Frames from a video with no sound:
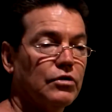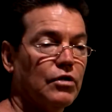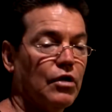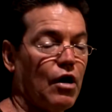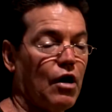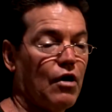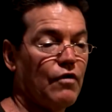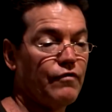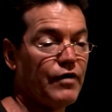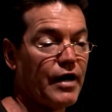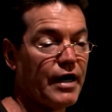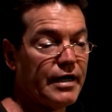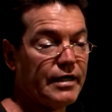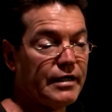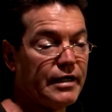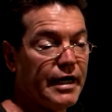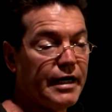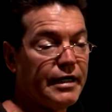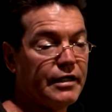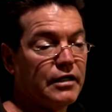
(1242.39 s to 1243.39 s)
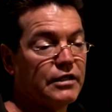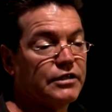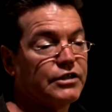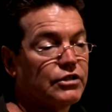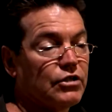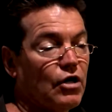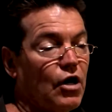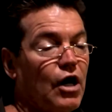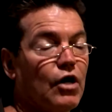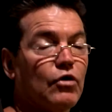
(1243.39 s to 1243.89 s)
of a
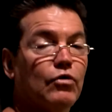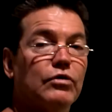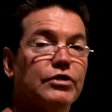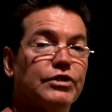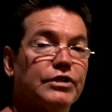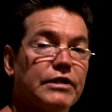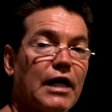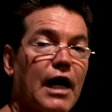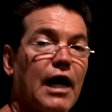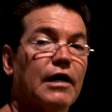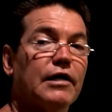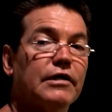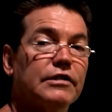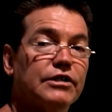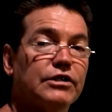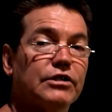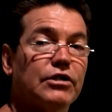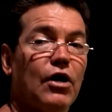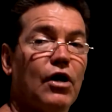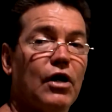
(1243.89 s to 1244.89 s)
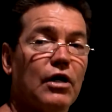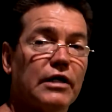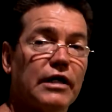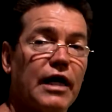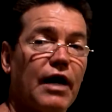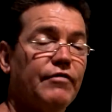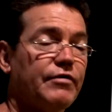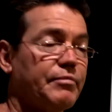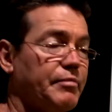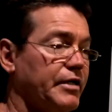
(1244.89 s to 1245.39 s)
Hitler-style or Stalin-style
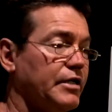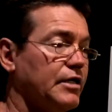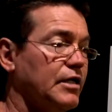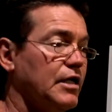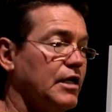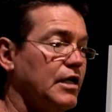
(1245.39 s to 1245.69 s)
government